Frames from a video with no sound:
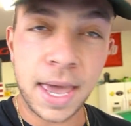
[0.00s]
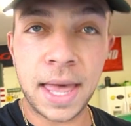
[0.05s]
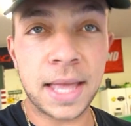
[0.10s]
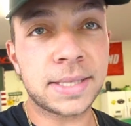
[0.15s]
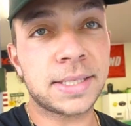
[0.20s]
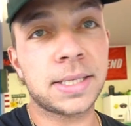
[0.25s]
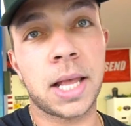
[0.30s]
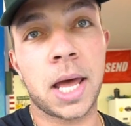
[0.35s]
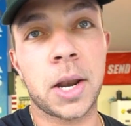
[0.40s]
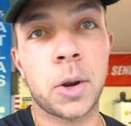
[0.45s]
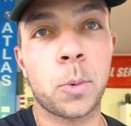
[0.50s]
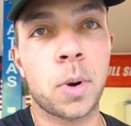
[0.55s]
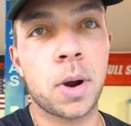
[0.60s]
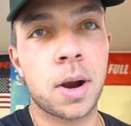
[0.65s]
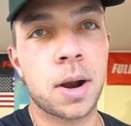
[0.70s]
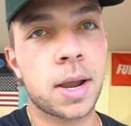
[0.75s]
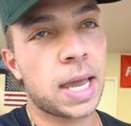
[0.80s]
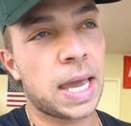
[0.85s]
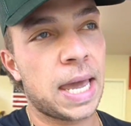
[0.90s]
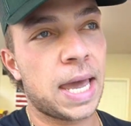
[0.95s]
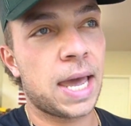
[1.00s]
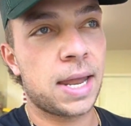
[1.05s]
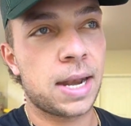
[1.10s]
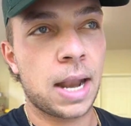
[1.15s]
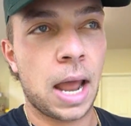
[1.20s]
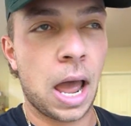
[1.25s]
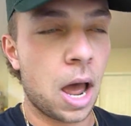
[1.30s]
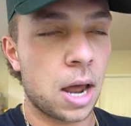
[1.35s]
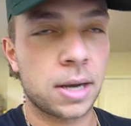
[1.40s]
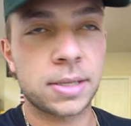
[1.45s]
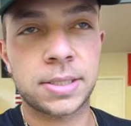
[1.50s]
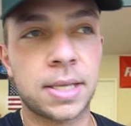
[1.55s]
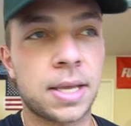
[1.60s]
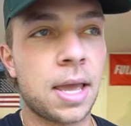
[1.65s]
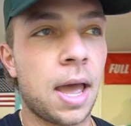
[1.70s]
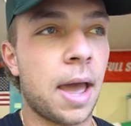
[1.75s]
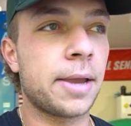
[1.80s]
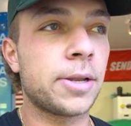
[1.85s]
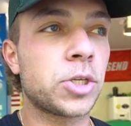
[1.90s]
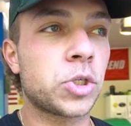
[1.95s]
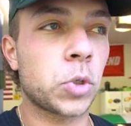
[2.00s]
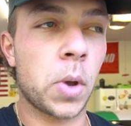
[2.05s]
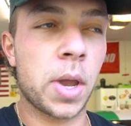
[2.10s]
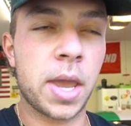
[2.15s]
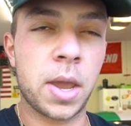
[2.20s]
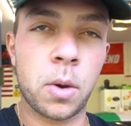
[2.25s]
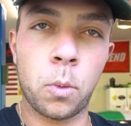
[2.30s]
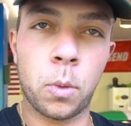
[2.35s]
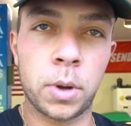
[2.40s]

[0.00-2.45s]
It's a lot of work, and honestly, I enjoy it.